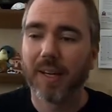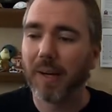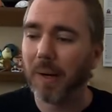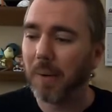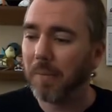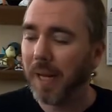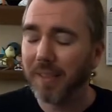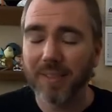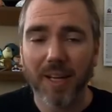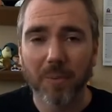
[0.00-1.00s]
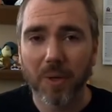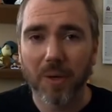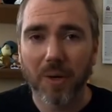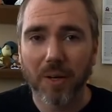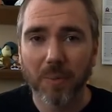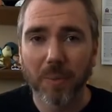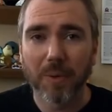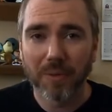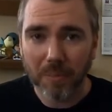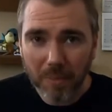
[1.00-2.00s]
As time went on, we
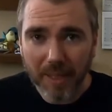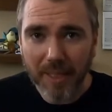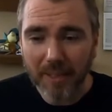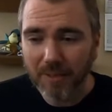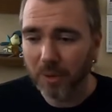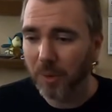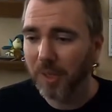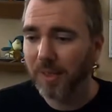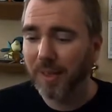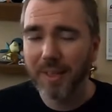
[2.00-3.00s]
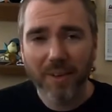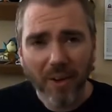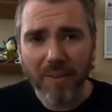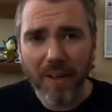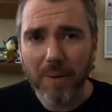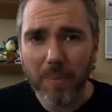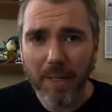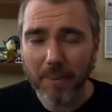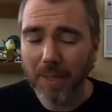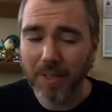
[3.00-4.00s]
put some money into it. Not a lot of
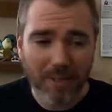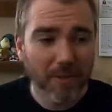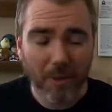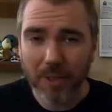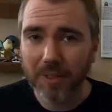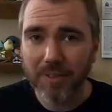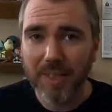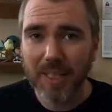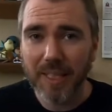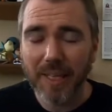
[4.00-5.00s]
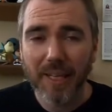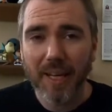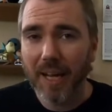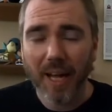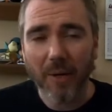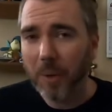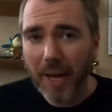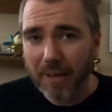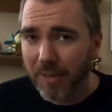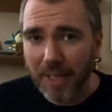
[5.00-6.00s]
money, because as you're going to see, I don't
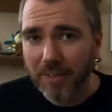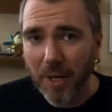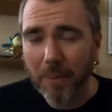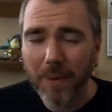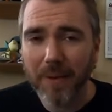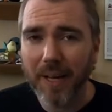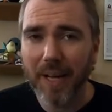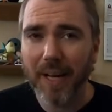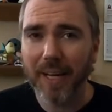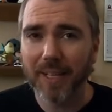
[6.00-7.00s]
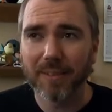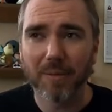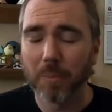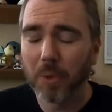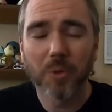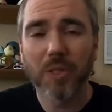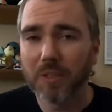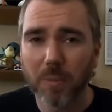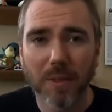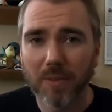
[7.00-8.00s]
have like top of the line, most
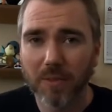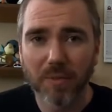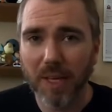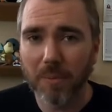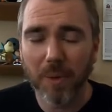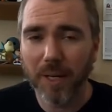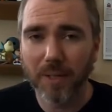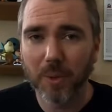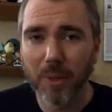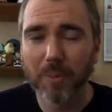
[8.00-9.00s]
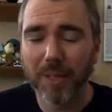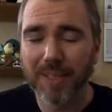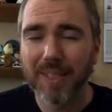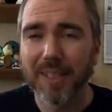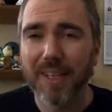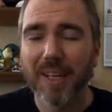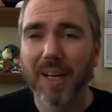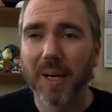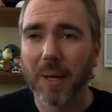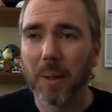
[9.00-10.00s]
expensive name brand equipment.
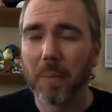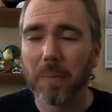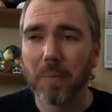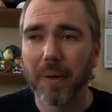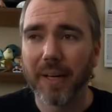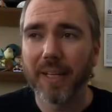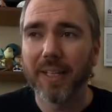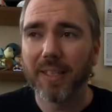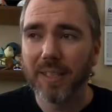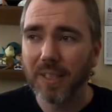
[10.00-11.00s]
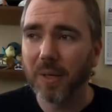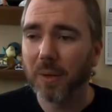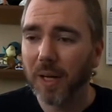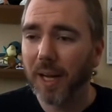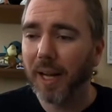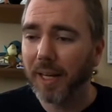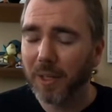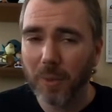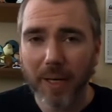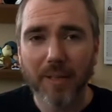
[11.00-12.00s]
But I
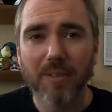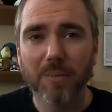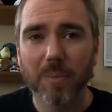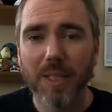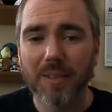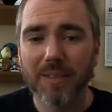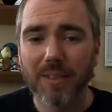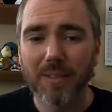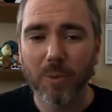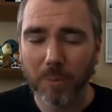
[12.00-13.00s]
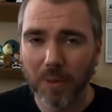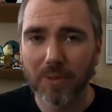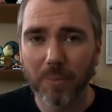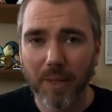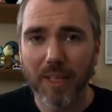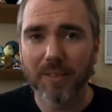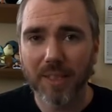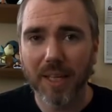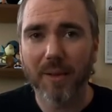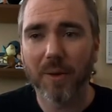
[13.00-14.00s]
acquired some pieces. We put some things
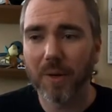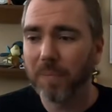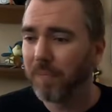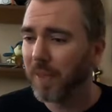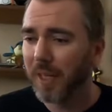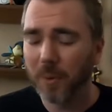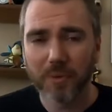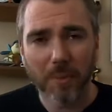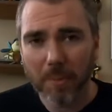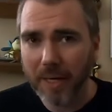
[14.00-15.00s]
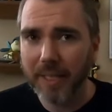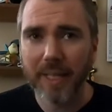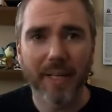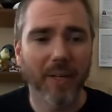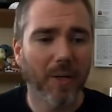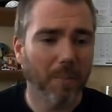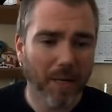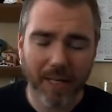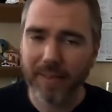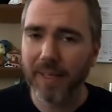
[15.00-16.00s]
together. It was a mic here, a
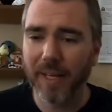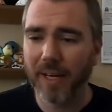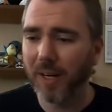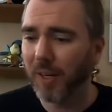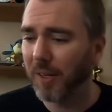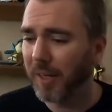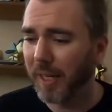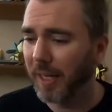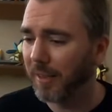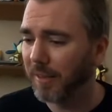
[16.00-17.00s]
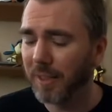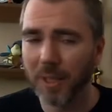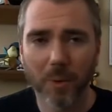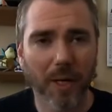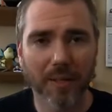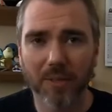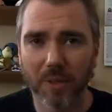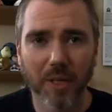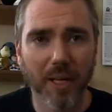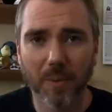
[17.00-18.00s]
mic there. And, I
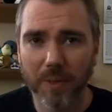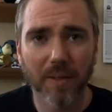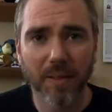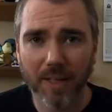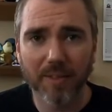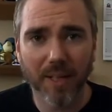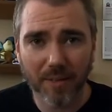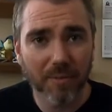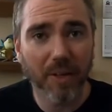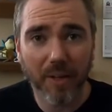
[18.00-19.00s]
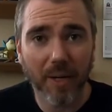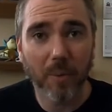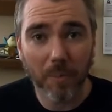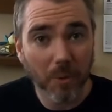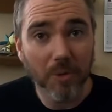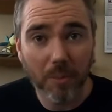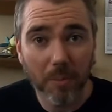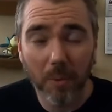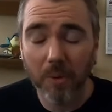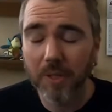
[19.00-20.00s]
started out with the things that I felt like were most
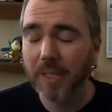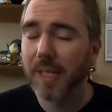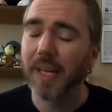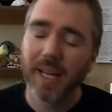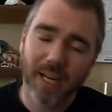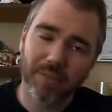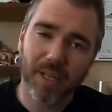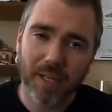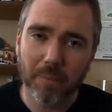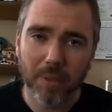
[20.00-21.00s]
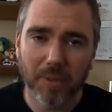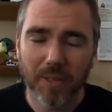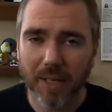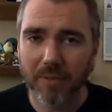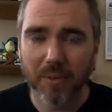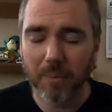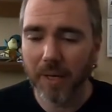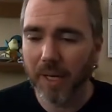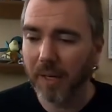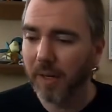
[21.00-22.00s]
important, and I've kind of built out from
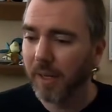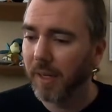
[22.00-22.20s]
there.